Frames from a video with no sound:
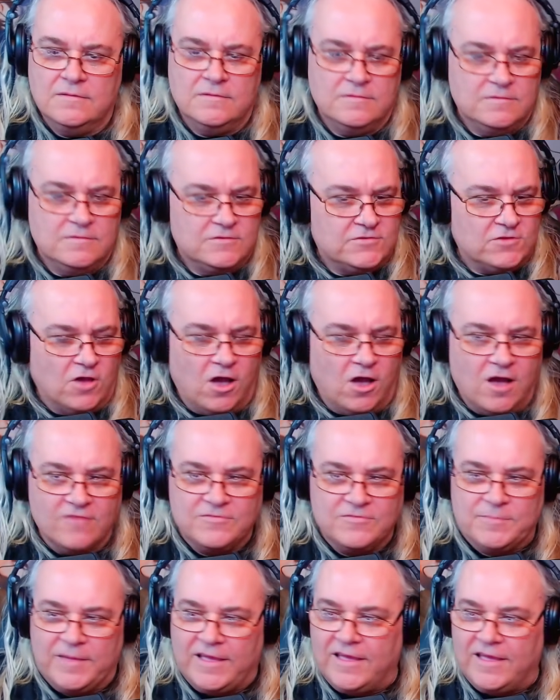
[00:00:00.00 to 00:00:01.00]

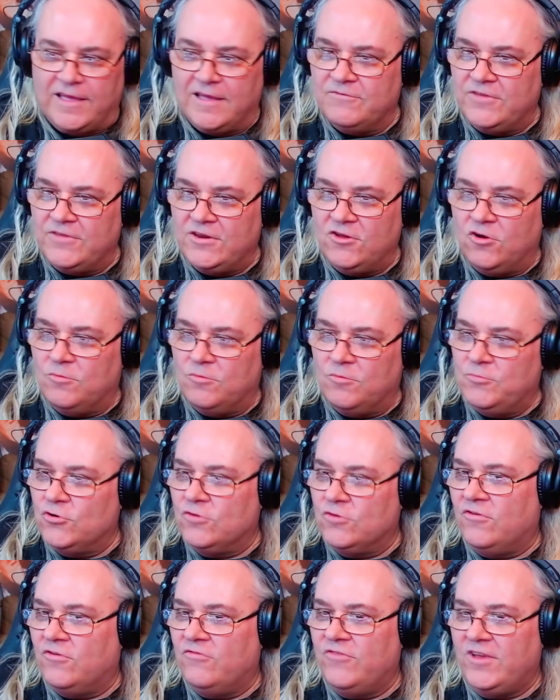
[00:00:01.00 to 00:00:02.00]
Soft, man. Video.
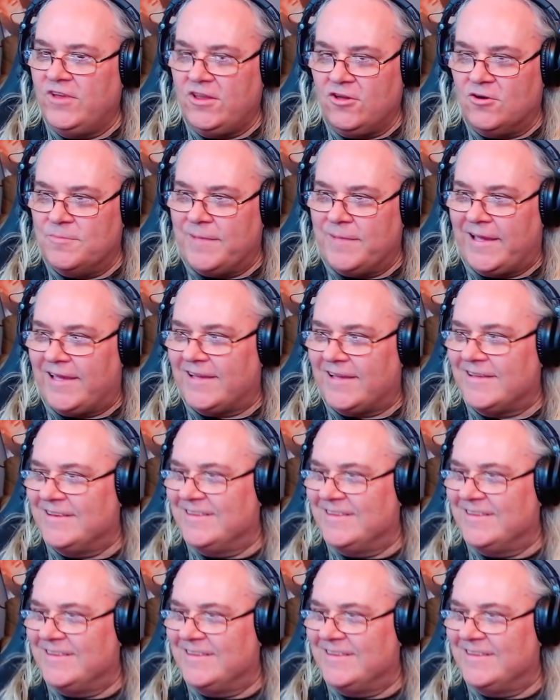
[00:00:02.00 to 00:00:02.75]
Beautiful video, man.